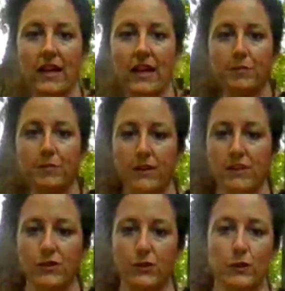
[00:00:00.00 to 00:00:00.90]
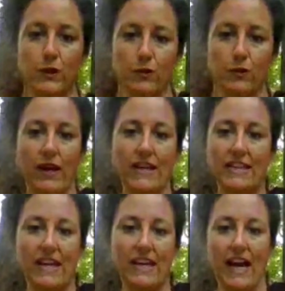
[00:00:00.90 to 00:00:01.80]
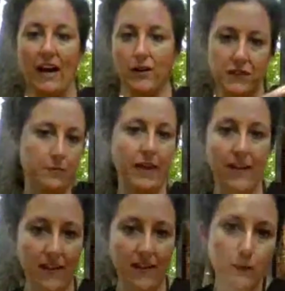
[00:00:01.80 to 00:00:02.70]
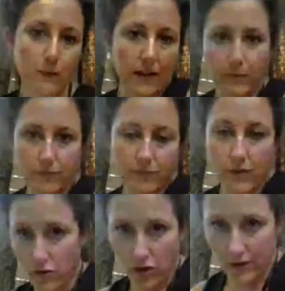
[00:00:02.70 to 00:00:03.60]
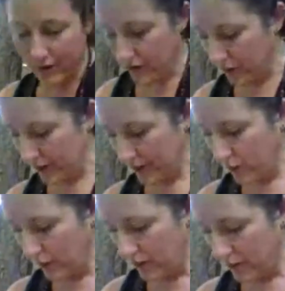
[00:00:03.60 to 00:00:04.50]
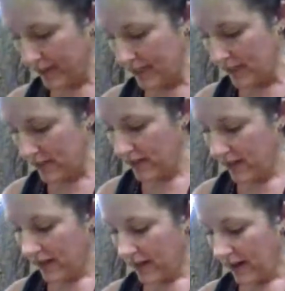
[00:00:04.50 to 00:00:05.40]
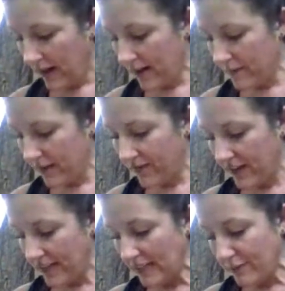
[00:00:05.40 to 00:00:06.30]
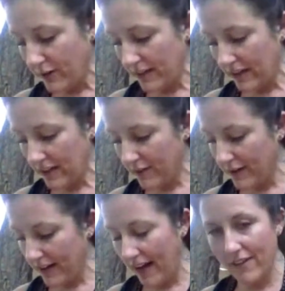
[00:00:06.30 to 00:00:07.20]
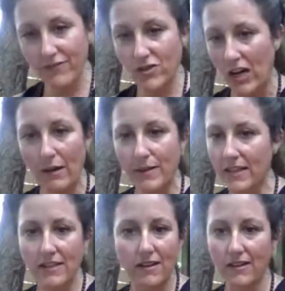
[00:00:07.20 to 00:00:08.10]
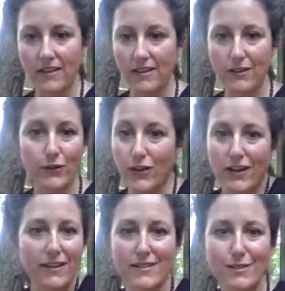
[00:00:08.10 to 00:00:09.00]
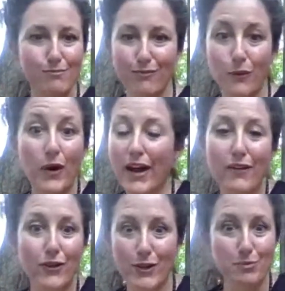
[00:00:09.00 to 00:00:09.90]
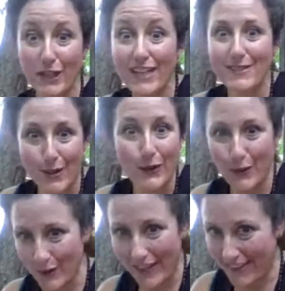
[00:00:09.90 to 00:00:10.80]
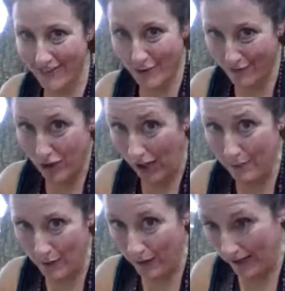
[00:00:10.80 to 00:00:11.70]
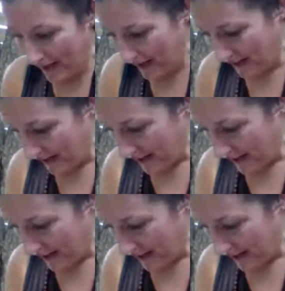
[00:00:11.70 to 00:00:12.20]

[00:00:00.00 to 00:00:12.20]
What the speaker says: I'm going to radiate out from that. That's what I'm drawing and doodling while we're here. If at any point y'all want to have chime in on your thoughts, whatever, please do. Like chime away.